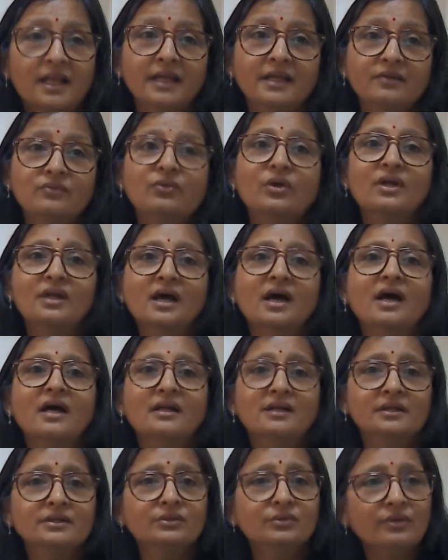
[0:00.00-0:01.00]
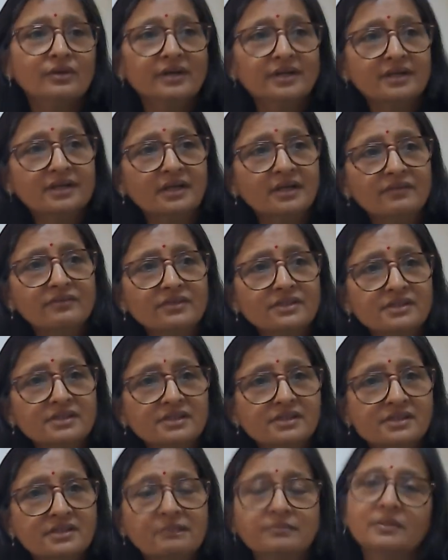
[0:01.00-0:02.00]
Like what are controlled drug delivery
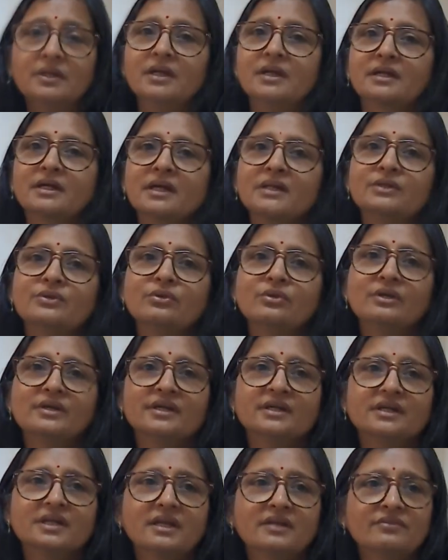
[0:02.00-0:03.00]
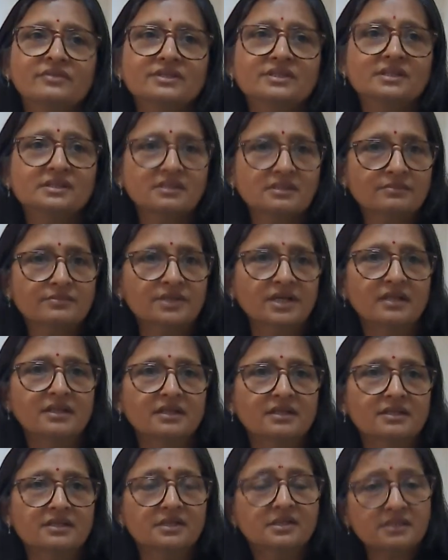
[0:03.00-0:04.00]
system? Controlled drug delivery systems are
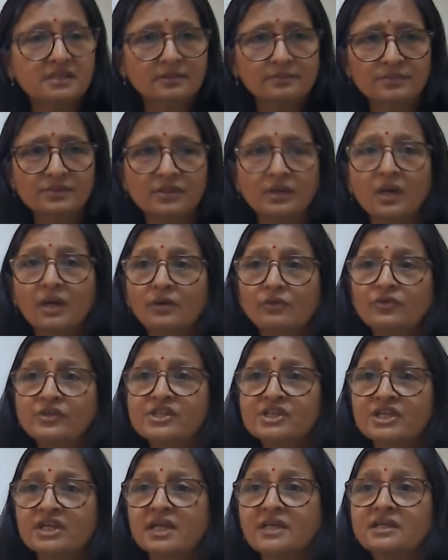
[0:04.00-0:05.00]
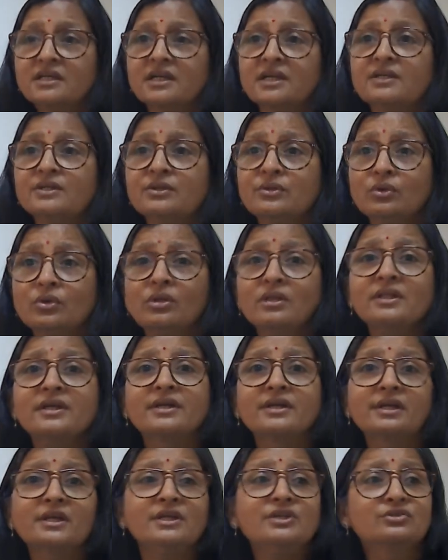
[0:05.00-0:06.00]
the systems which can control the
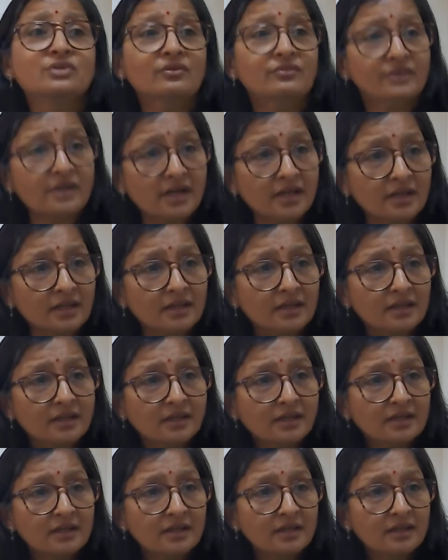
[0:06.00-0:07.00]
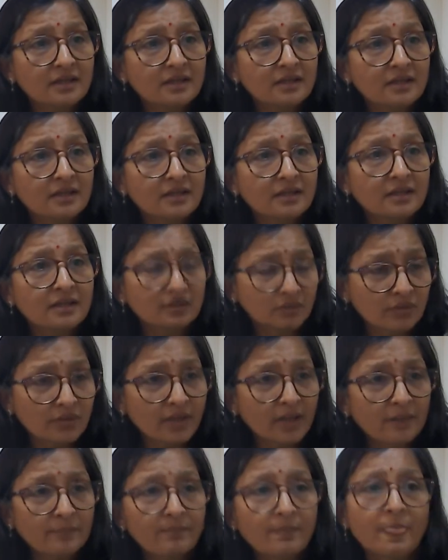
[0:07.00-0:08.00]
release of drug.
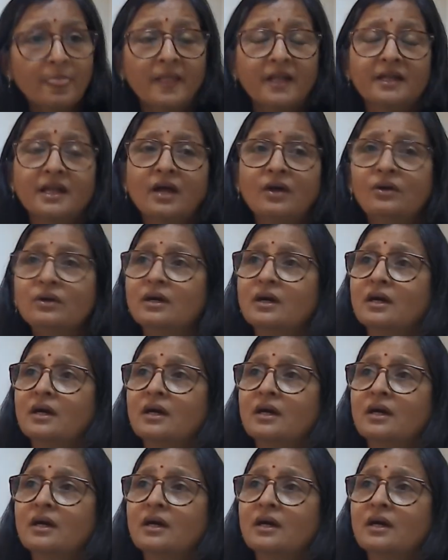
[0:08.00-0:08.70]
Okay, now